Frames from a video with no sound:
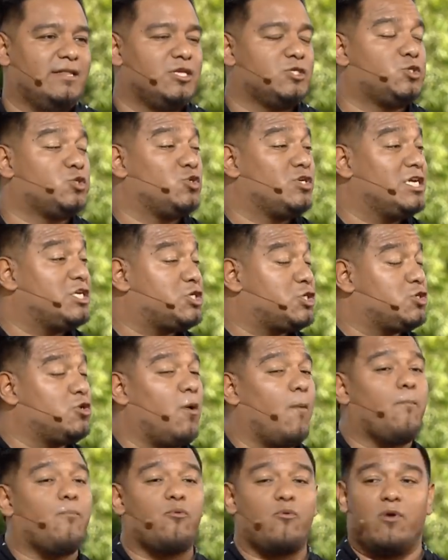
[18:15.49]
the
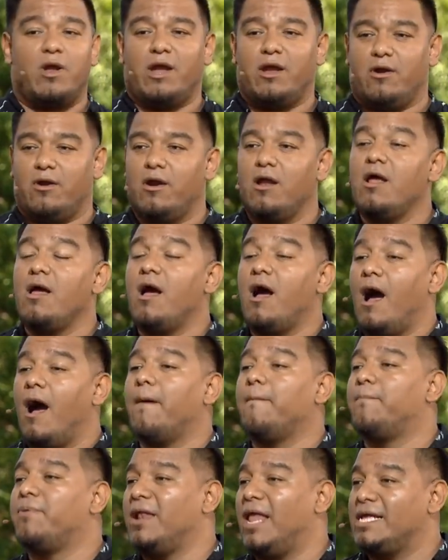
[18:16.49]
traditional prayer
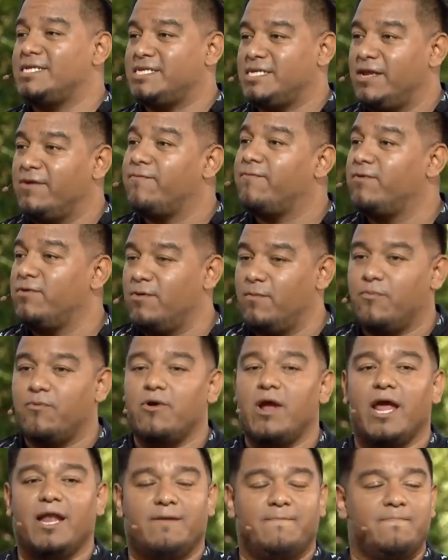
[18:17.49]
of blessing for the
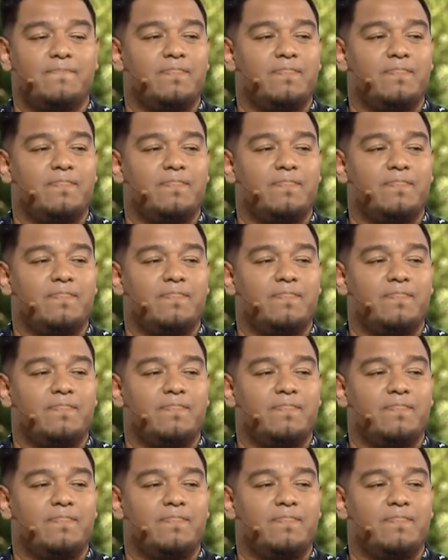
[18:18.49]
bread.